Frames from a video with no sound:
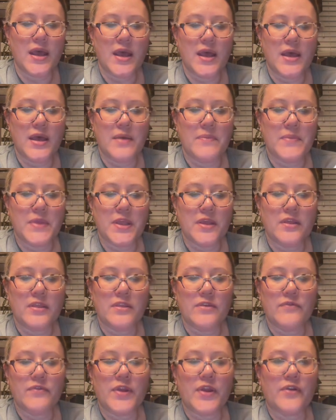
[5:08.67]
The
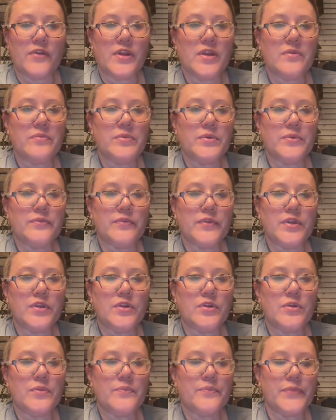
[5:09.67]
variable
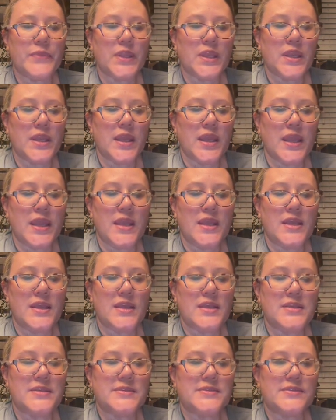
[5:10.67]
view
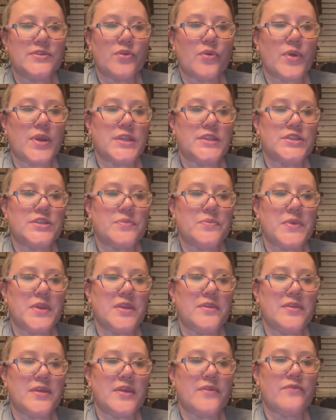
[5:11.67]
is going to
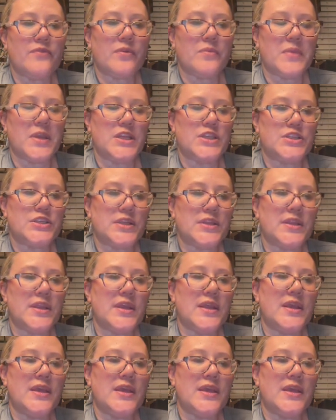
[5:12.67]
be the information.